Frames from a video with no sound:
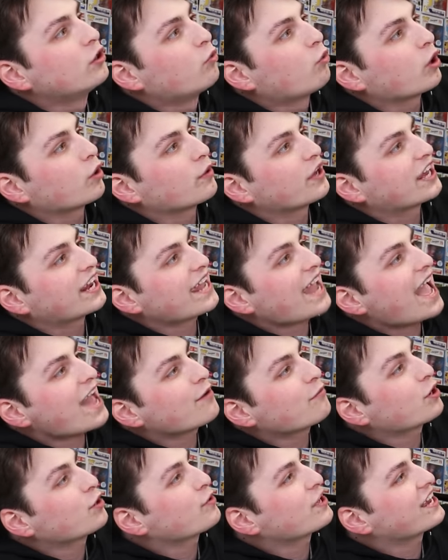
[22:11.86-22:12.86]
What are we gonna
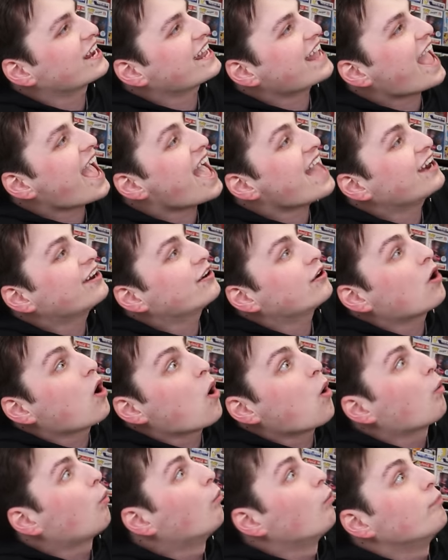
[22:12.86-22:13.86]
get? What are we gonna get?
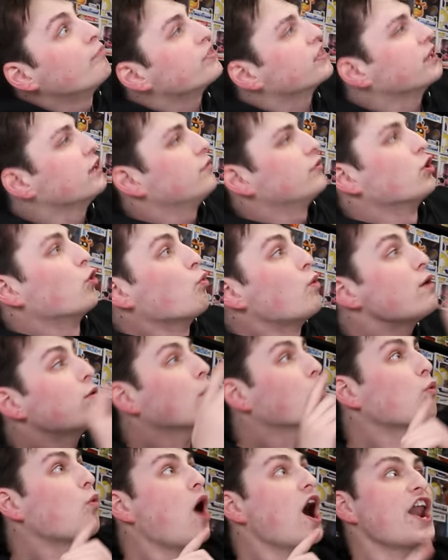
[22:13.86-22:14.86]
We
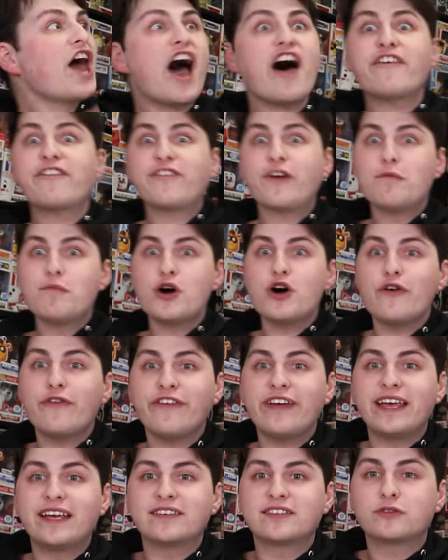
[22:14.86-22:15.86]
were one off for
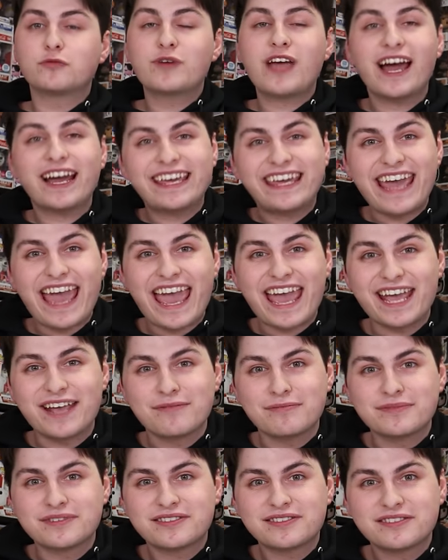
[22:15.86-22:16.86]
movies. We got
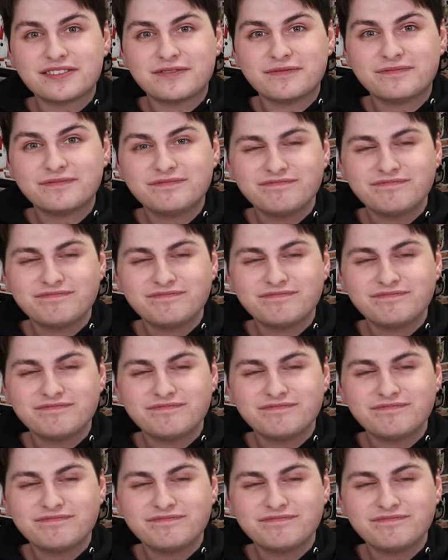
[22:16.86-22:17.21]
games.